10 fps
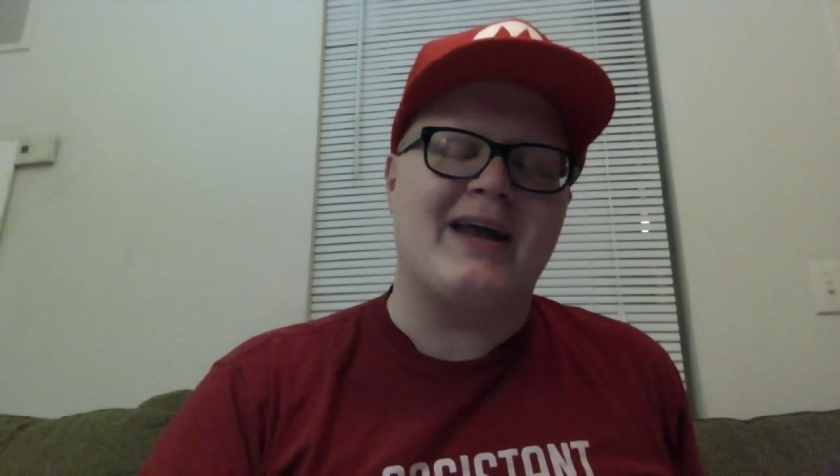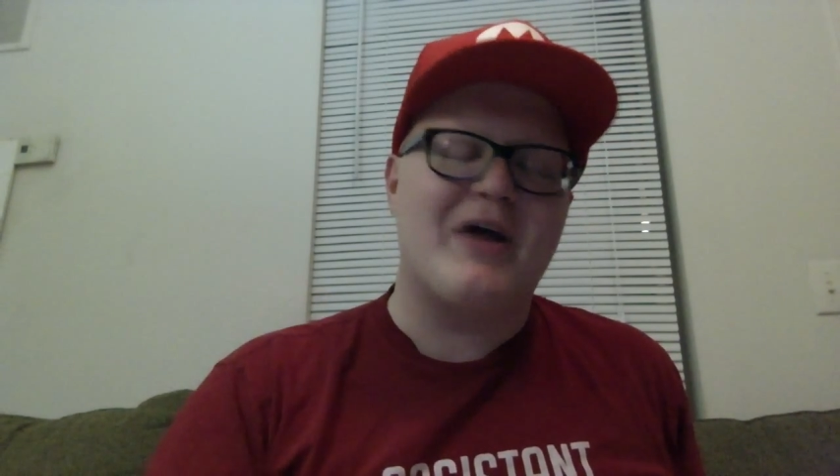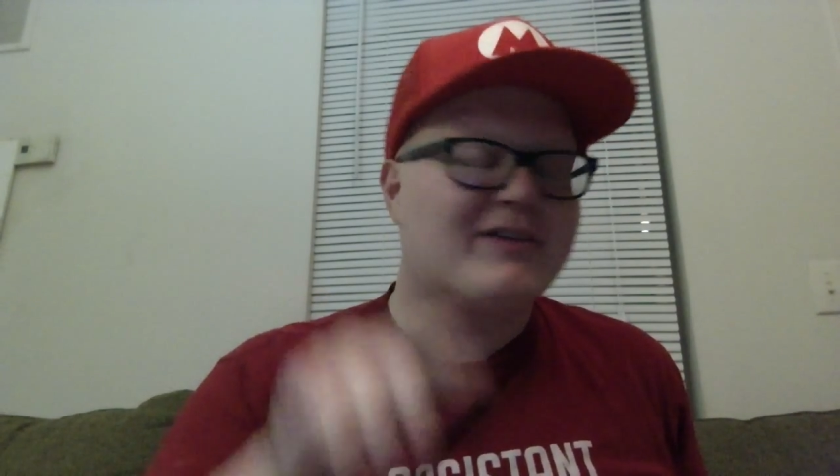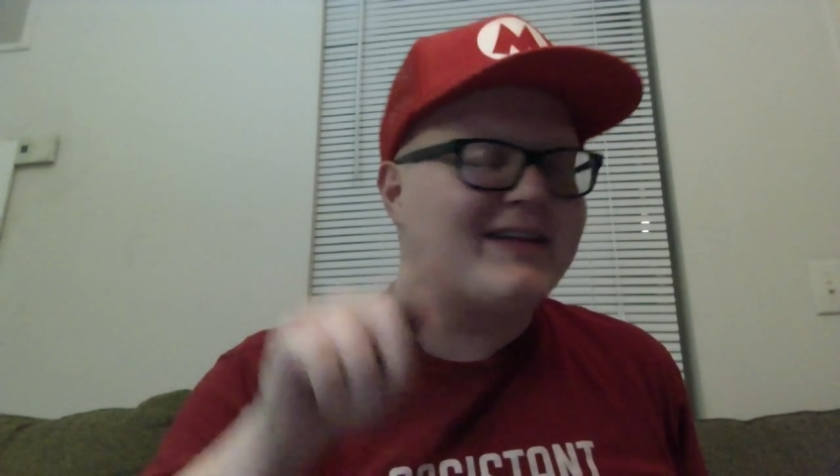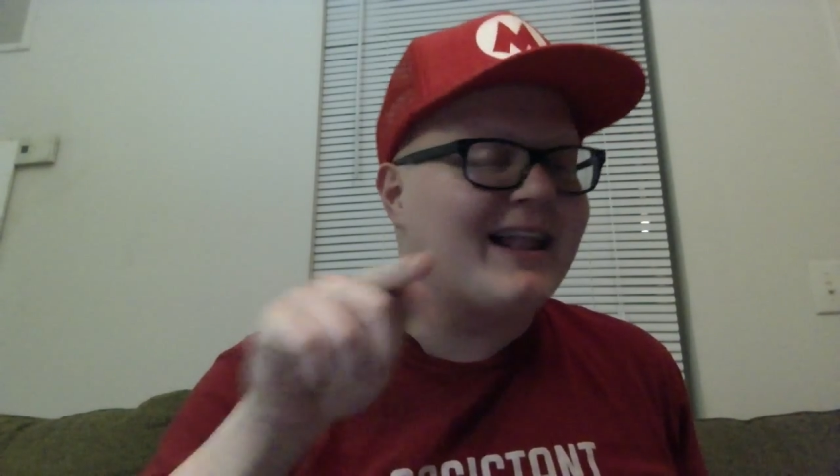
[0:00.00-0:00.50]

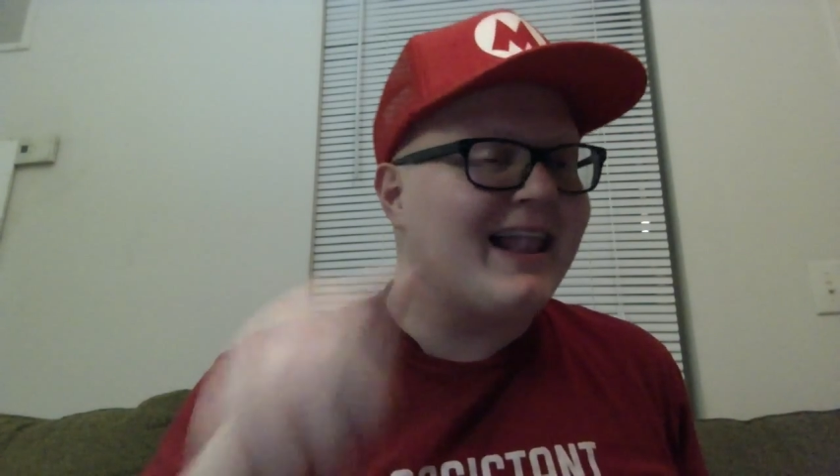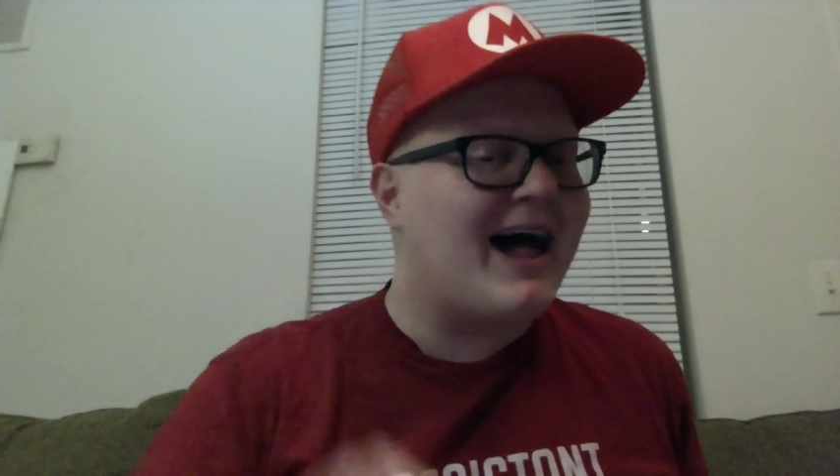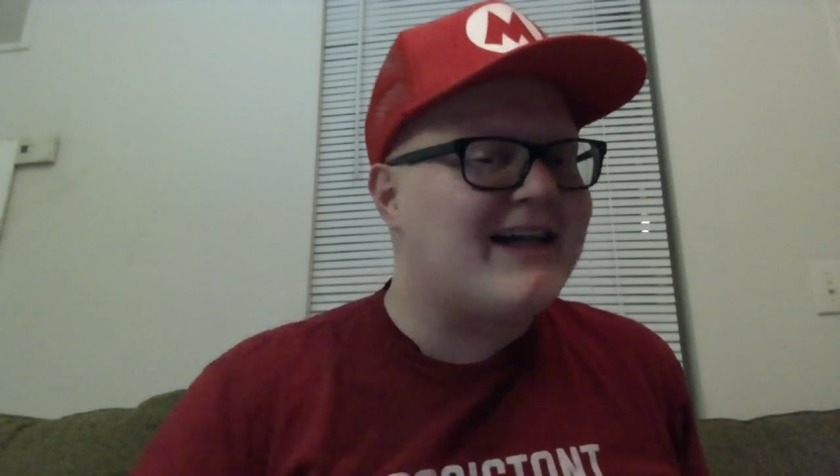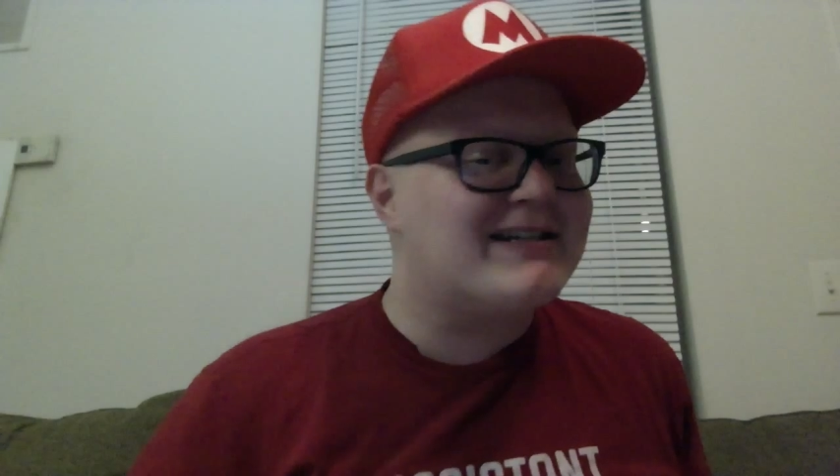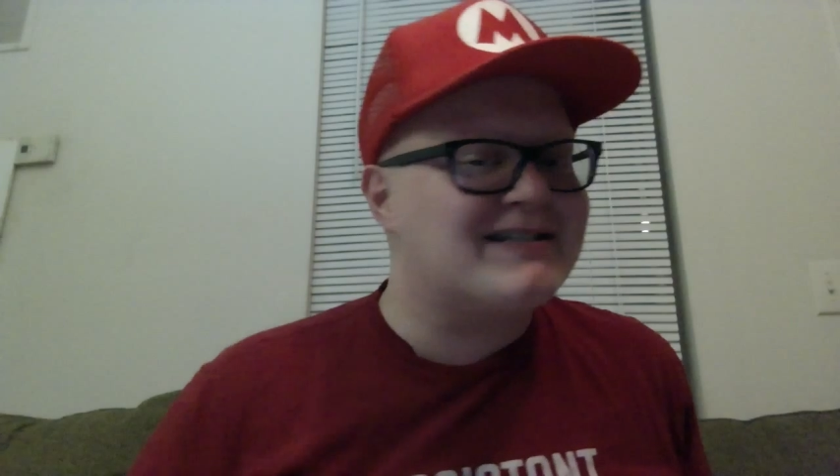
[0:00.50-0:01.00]
There's a
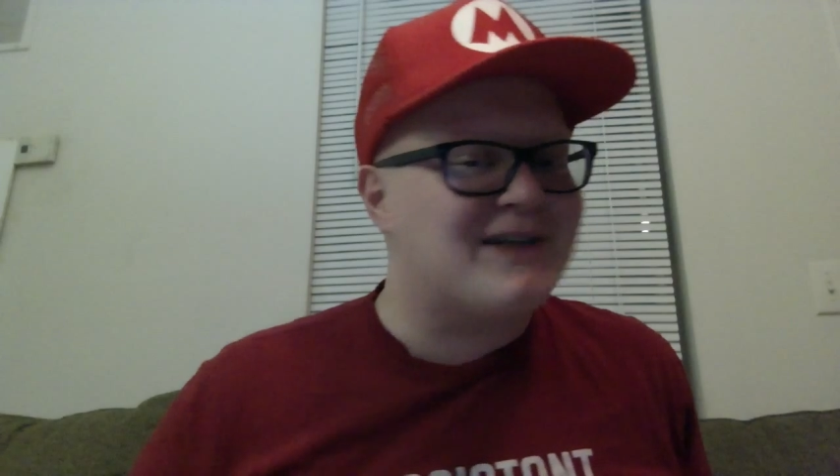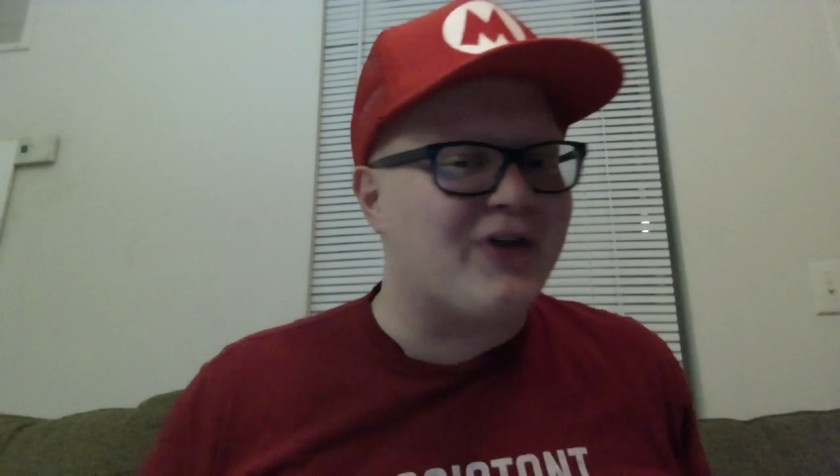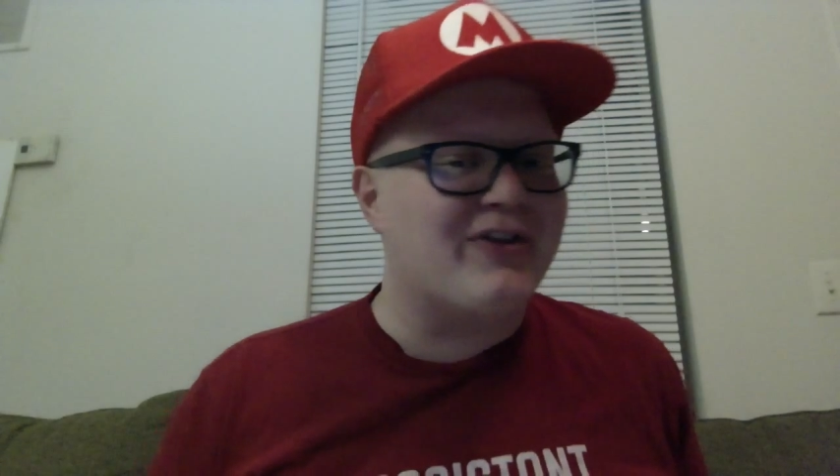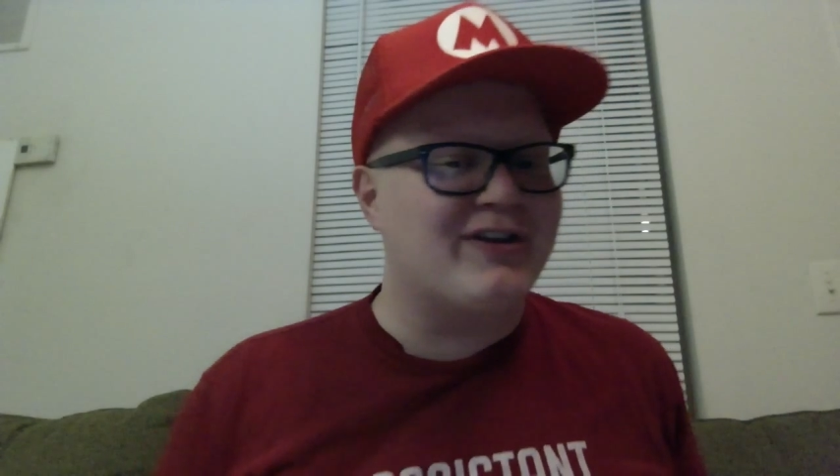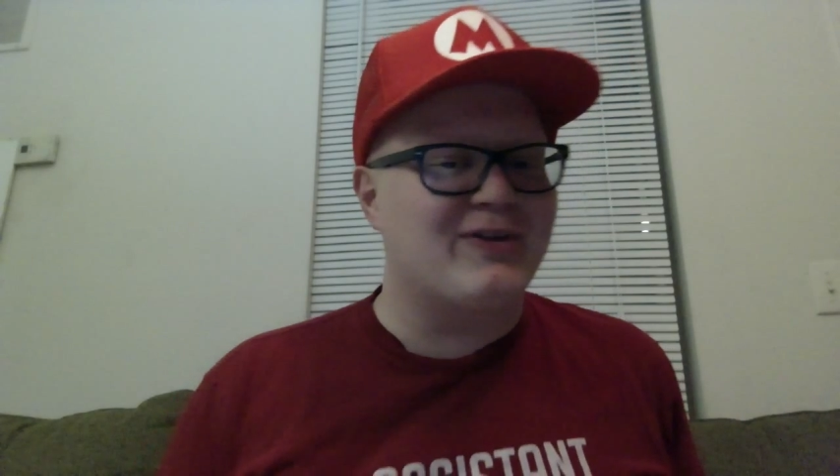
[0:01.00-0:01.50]
lot of
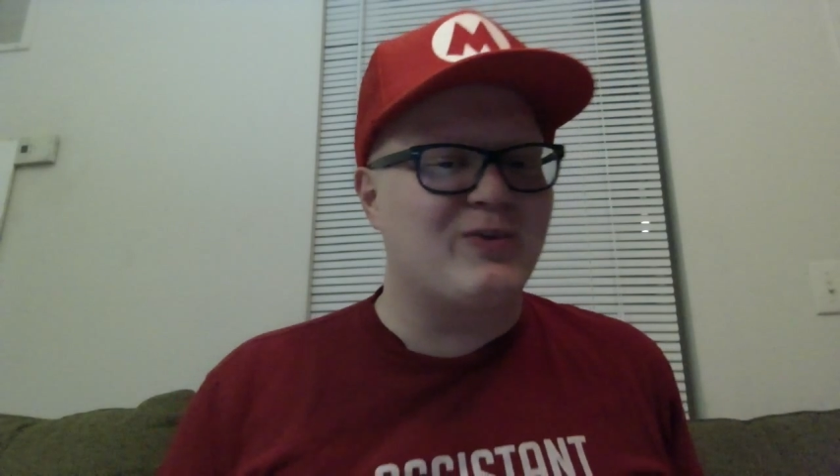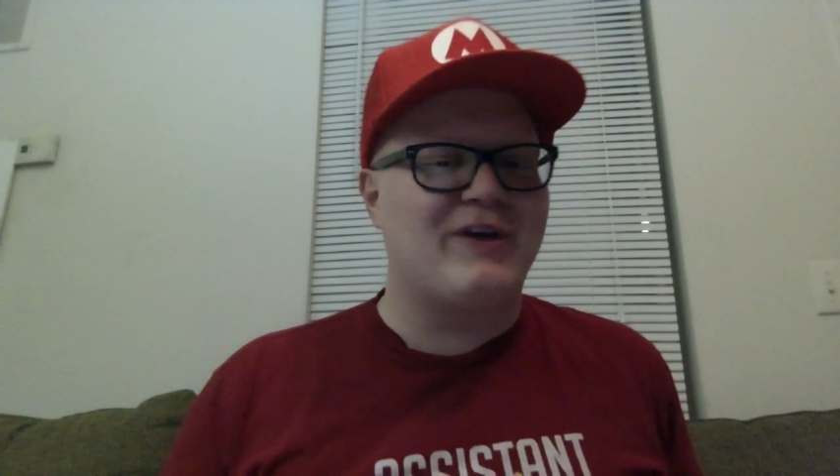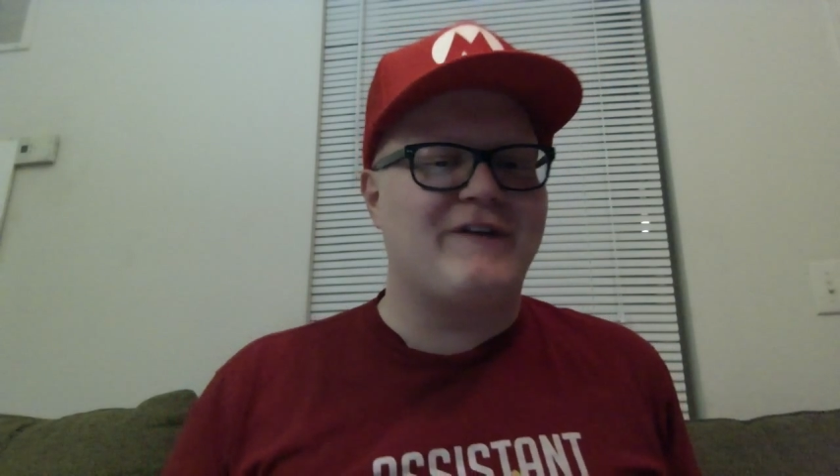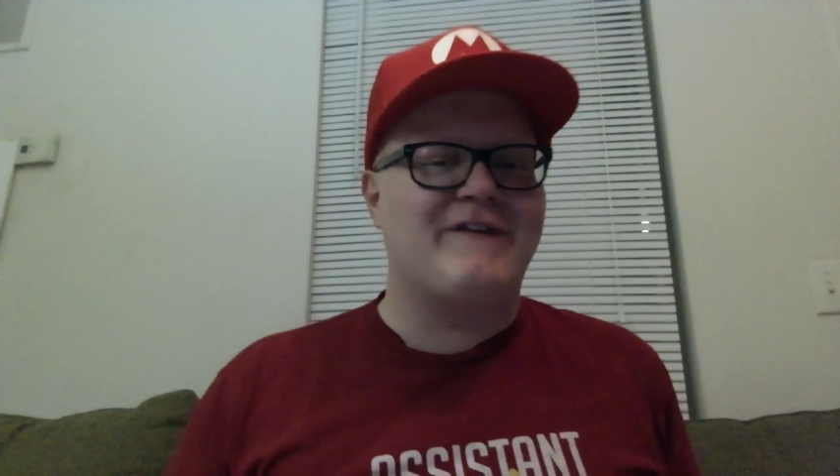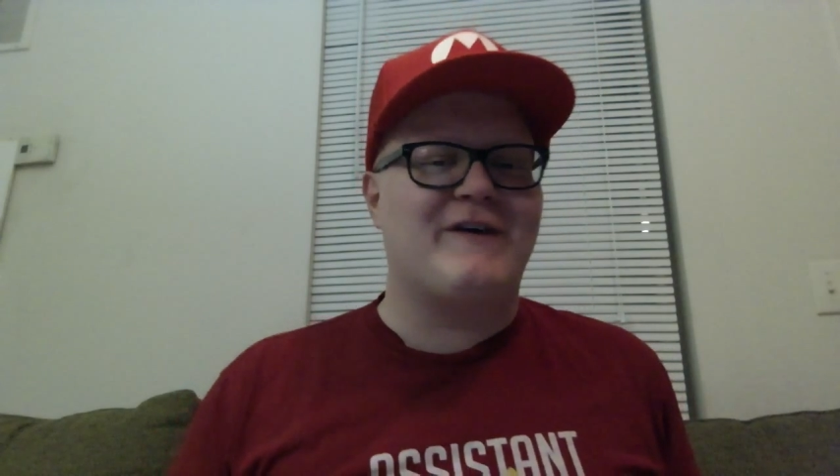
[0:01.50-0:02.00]
salt this
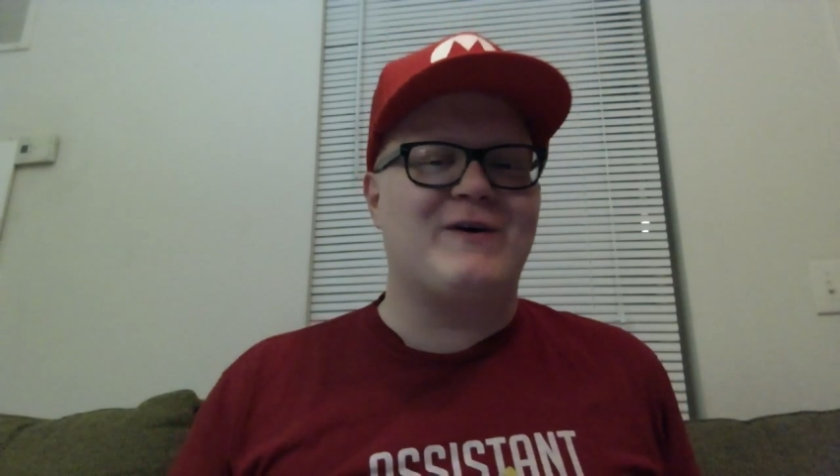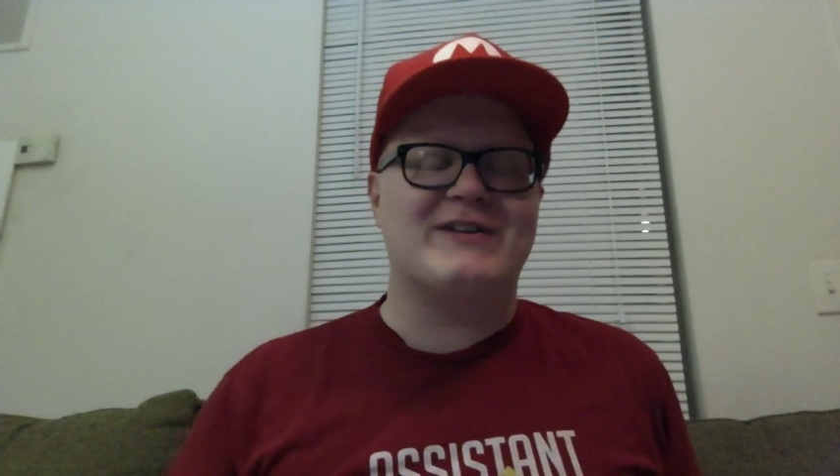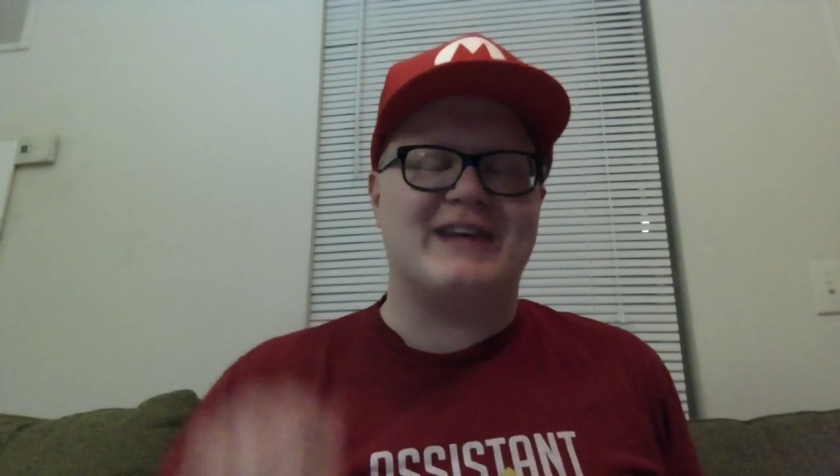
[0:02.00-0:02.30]
week, folks.